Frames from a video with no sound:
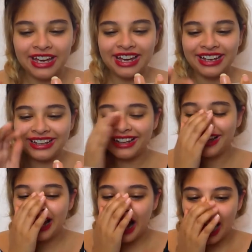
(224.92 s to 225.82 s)
the heck?
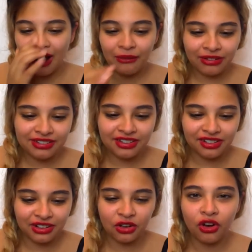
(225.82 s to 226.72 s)
How has he
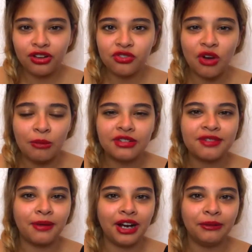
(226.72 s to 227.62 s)
done it? Who's filmed
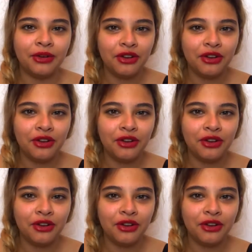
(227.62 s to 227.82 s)
this bio?